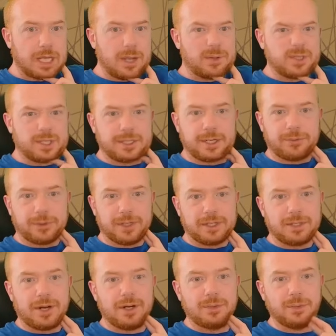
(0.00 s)
How is it different?
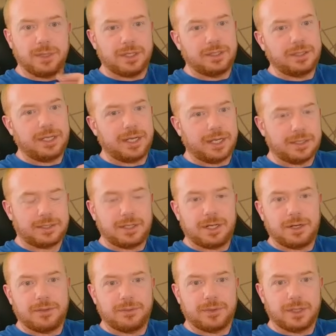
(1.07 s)
It's hardwood. Yeah,
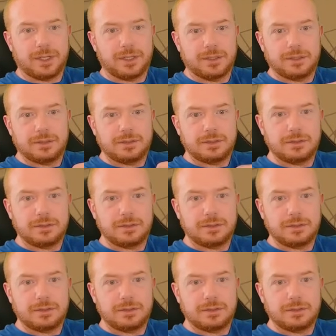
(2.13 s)
instead of, uh,